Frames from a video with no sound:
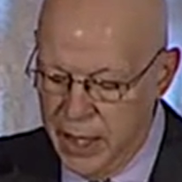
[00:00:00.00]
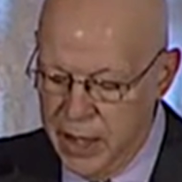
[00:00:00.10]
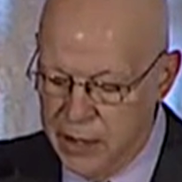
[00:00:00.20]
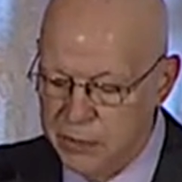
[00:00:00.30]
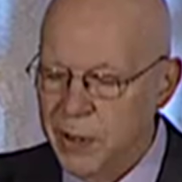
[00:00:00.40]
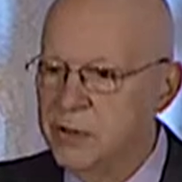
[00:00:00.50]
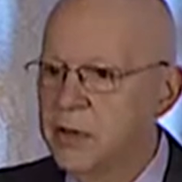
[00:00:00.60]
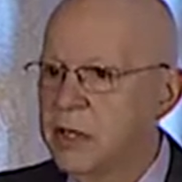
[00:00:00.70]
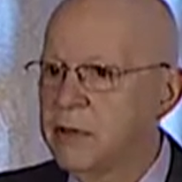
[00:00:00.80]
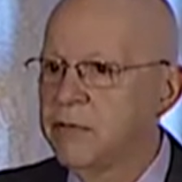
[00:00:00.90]
and
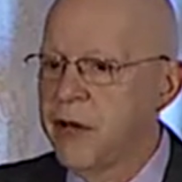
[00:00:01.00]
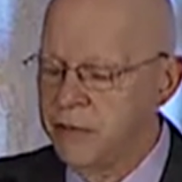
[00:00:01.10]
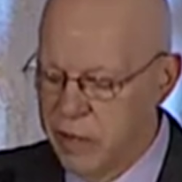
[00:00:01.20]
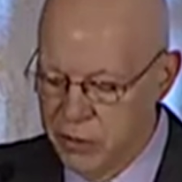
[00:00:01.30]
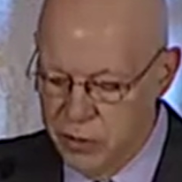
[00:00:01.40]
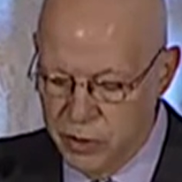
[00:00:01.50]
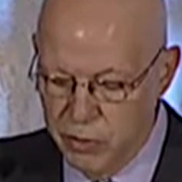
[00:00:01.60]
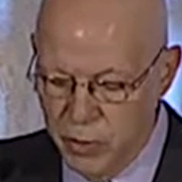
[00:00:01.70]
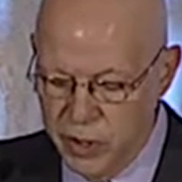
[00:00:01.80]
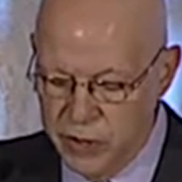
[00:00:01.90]
especially the 500 or
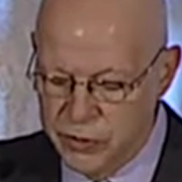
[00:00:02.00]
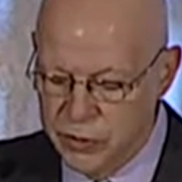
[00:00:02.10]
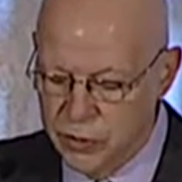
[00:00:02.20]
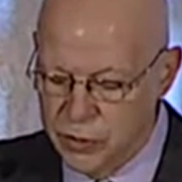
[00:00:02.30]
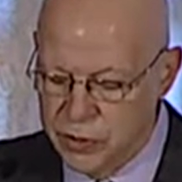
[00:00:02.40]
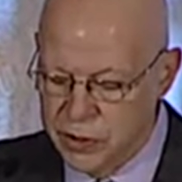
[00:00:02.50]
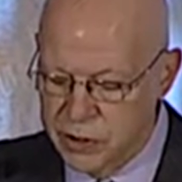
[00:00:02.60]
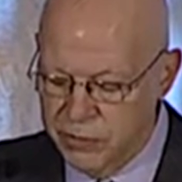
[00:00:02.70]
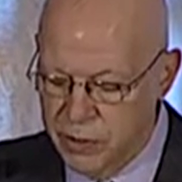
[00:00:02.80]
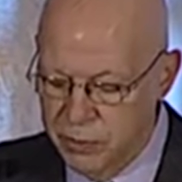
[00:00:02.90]
more institutions
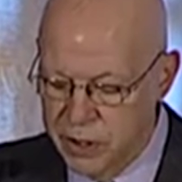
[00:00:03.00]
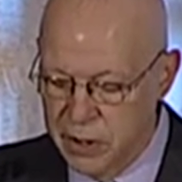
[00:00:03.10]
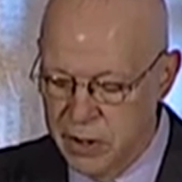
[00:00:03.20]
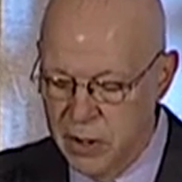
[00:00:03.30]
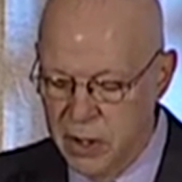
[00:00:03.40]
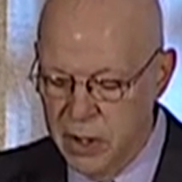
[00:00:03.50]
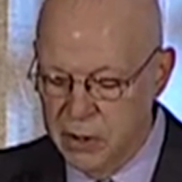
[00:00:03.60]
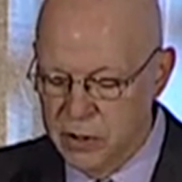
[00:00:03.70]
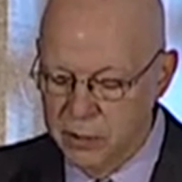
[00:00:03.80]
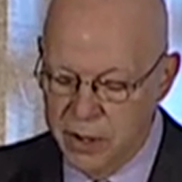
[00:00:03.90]
that have committed
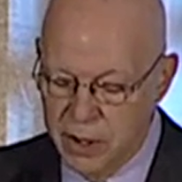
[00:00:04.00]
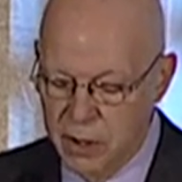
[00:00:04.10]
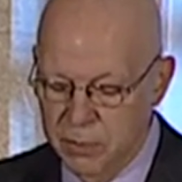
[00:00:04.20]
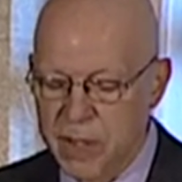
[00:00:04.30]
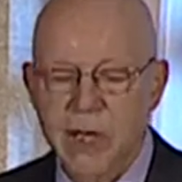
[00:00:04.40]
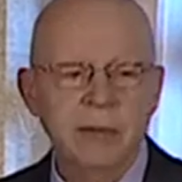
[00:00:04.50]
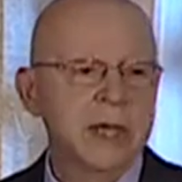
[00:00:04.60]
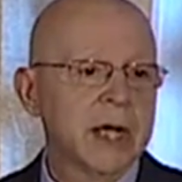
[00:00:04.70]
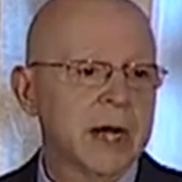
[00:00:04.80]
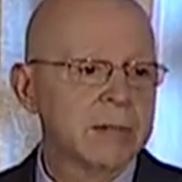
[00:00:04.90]
to be becoming
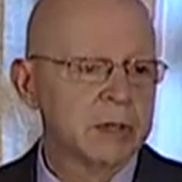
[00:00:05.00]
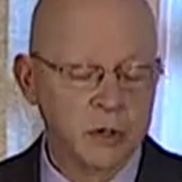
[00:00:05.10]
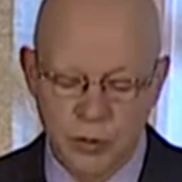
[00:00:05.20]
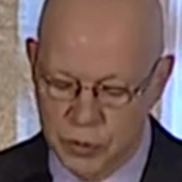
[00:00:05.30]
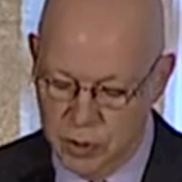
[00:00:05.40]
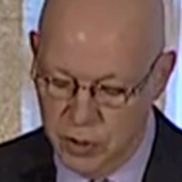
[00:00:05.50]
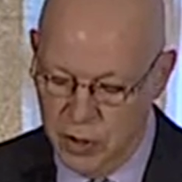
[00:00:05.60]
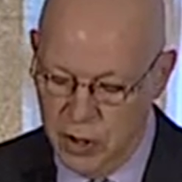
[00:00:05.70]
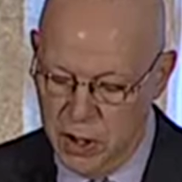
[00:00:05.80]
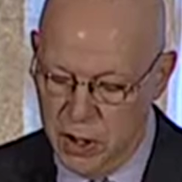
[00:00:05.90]
carbon neutral,
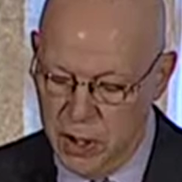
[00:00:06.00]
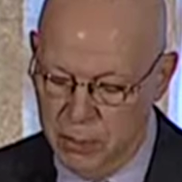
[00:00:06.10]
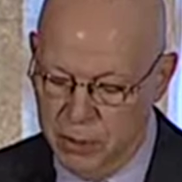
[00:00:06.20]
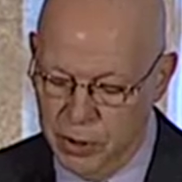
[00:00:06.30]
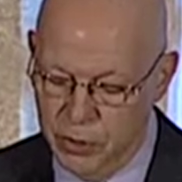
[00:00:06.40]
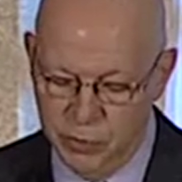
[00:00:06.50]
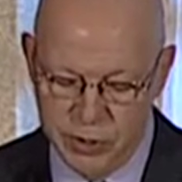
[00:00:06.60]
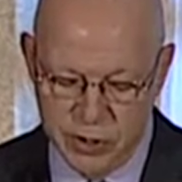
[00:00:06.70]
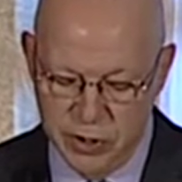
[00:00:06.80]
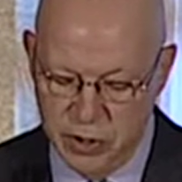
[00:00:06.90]
uh, build
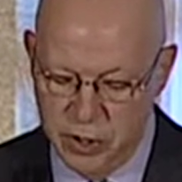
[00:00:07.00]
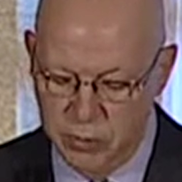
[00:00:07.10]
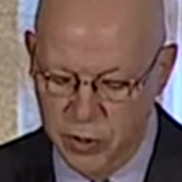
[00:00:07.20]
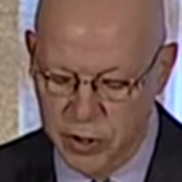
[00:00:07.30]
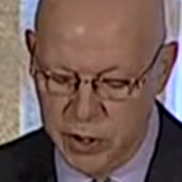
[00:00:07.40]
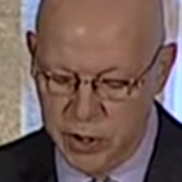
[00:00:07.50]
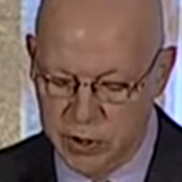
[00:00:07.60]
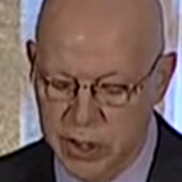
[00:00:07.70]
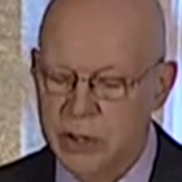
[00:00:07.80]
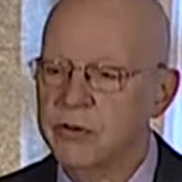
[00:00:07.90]
resilient
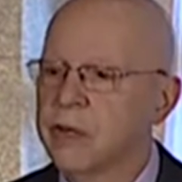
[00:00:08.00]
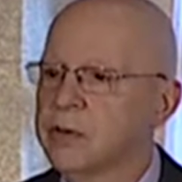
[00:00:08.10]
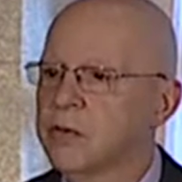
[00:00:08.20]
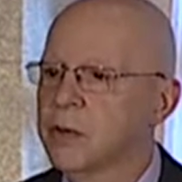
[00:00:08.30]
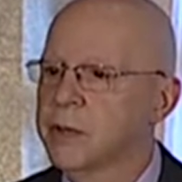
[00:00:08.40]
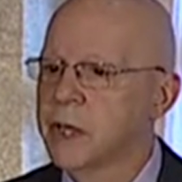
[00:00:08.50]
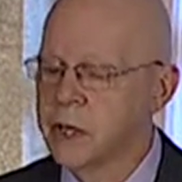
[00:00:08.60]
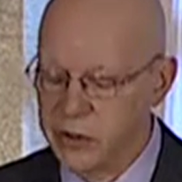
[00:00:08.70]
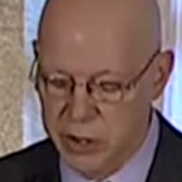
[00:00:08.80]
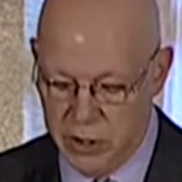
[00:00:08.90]
communities, and transforming
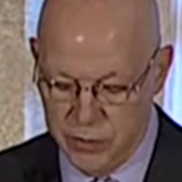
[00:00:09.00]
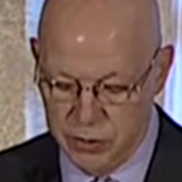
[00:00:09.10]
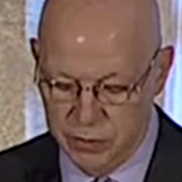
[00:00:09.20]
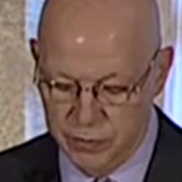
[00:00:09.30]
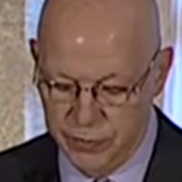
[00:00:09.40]
education.